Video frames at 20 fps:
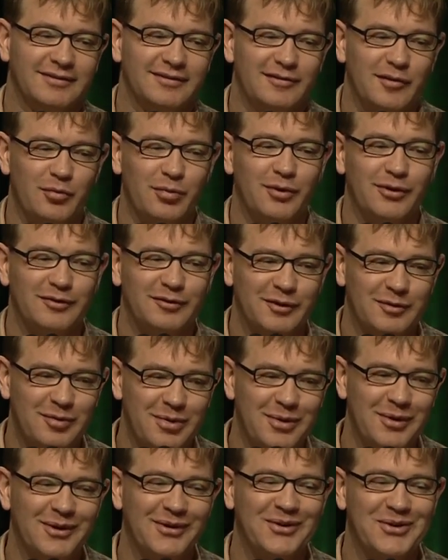
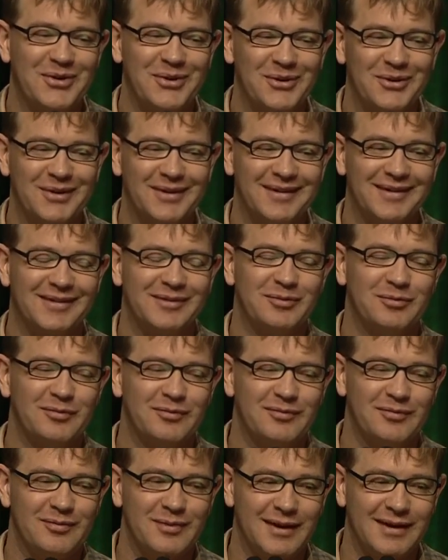Reporters call this
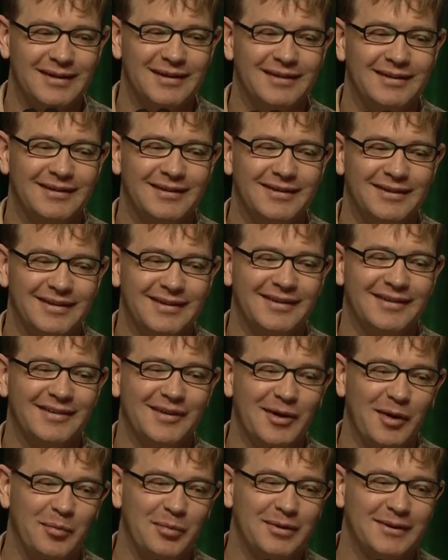making things
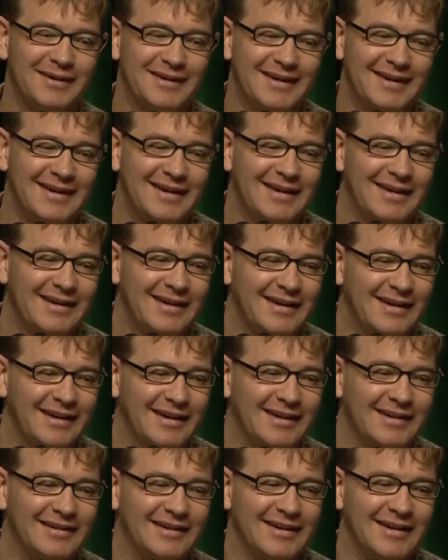up,
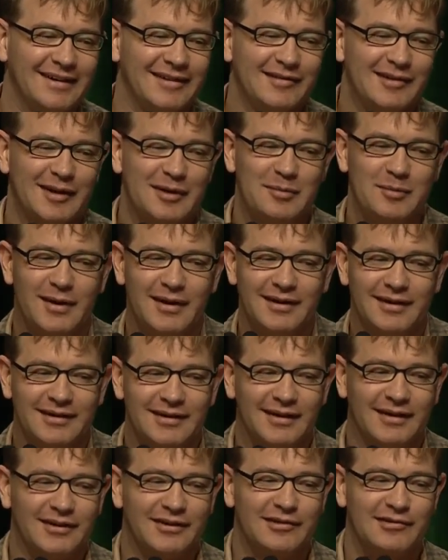and they recommend
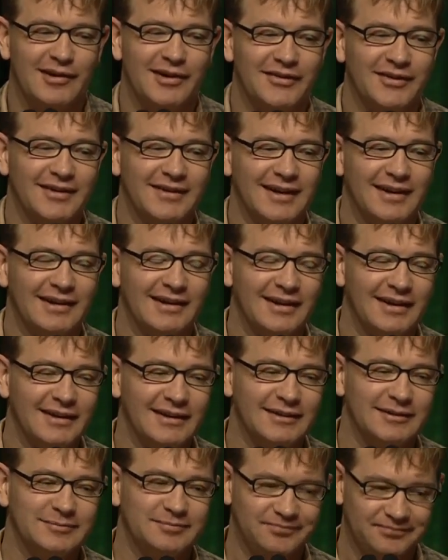against crossing that
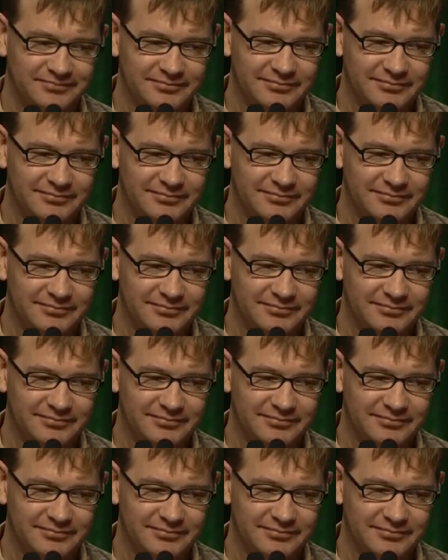line.